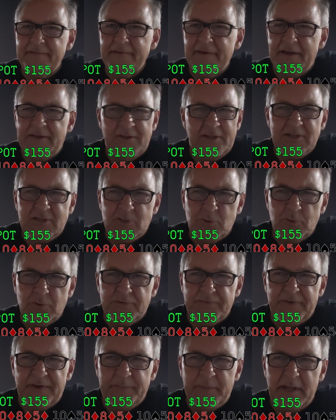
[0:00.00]
and this looks
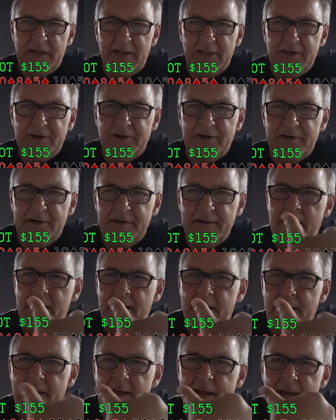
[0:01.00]
familiar.
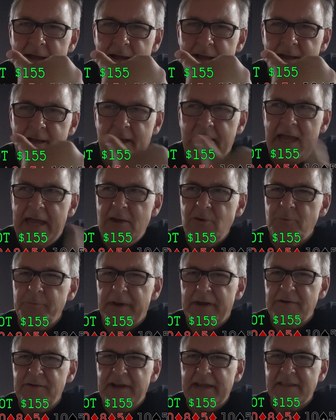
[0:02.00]
Guy on my
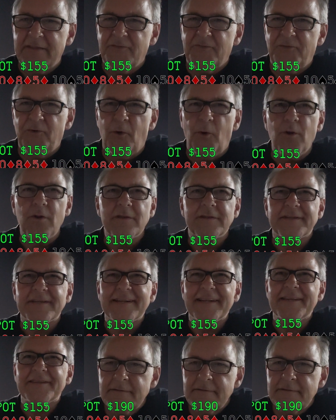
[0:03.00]
right folds,
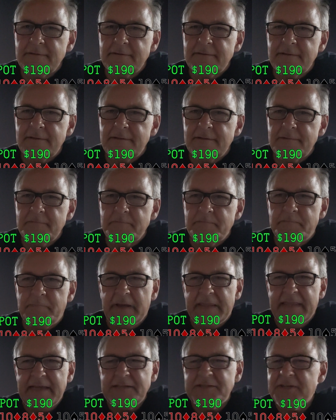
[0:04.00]

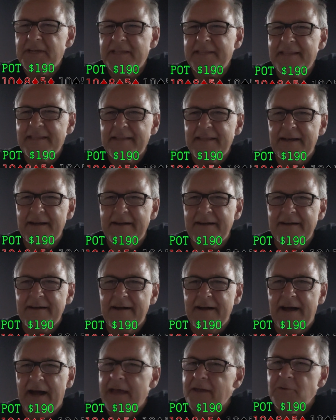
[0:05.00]
but I said,
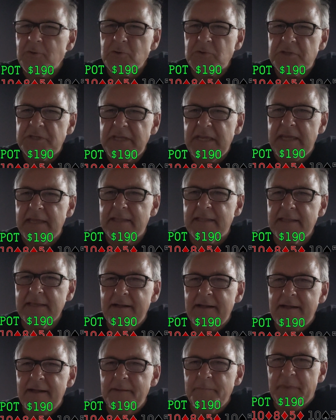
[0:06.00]
I have to see it,
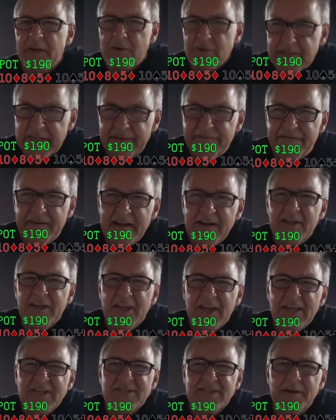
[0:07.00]
because I feel he
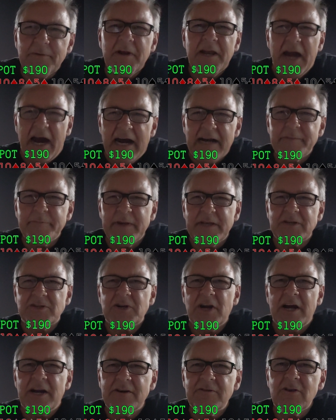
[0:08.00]
has some garbage
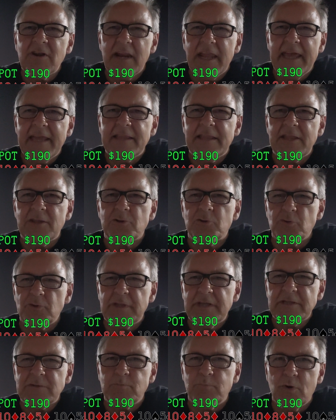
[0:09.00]
unrelated to
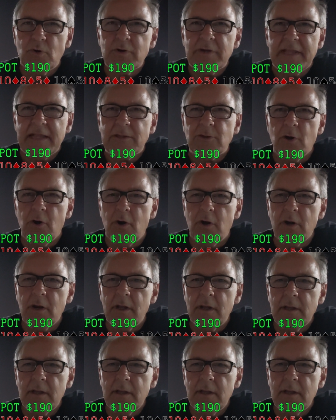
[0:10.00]
this board at all.